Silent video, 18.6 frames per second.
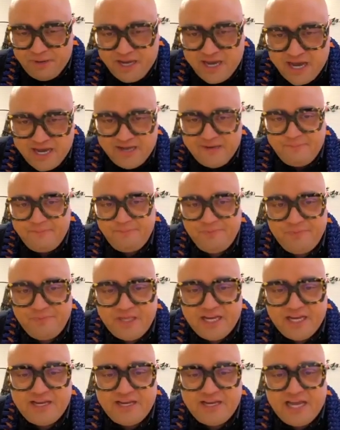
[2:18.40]
pepeha
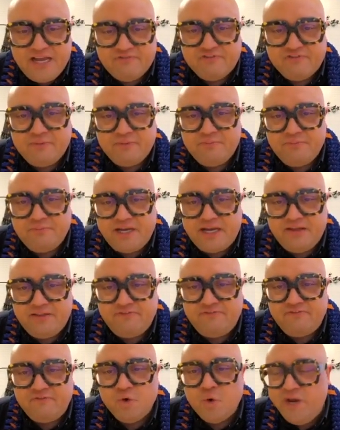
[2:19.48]
from
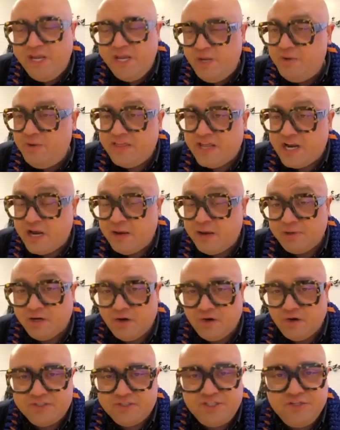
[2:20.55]
the 4 iwi that I
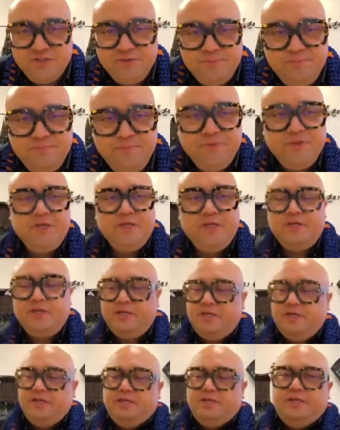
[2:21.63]
belong to.
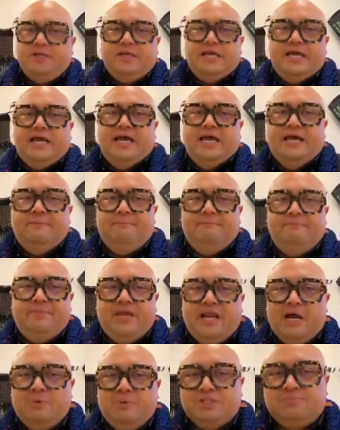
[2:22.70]
And
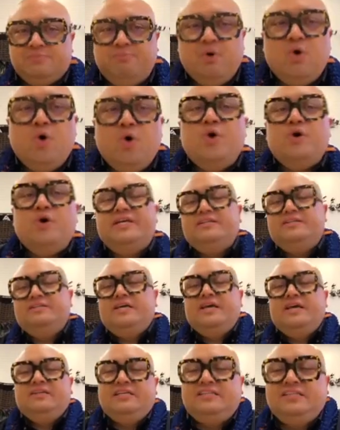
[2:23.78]
I was born
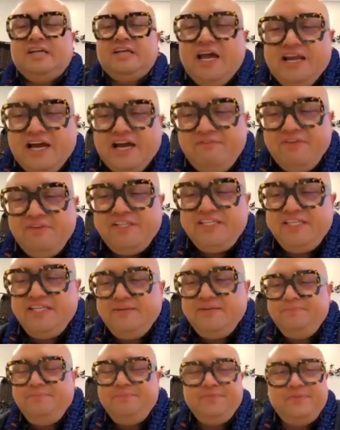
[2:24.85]
in Te
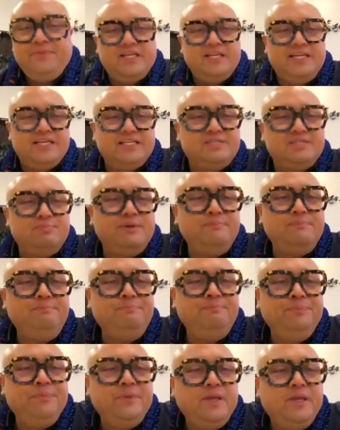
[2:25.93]
Tairawhiti in Gisborne,
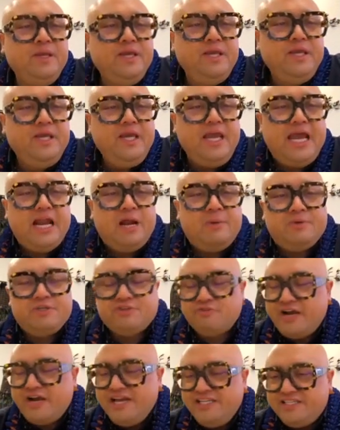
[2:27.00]
and I
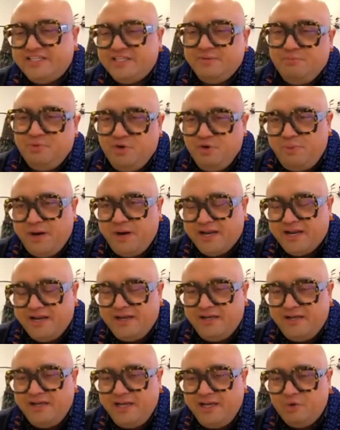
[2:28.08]
was raised in
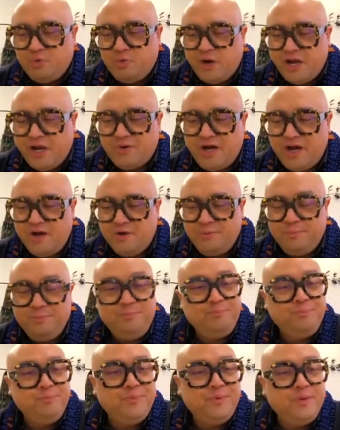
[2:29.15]
Murupara and Waiōhau.
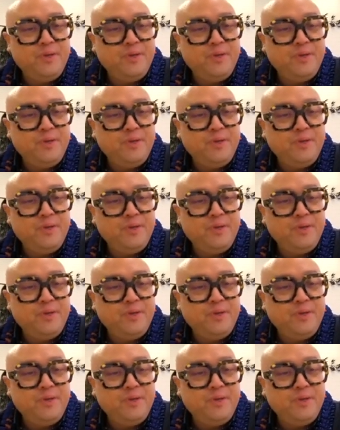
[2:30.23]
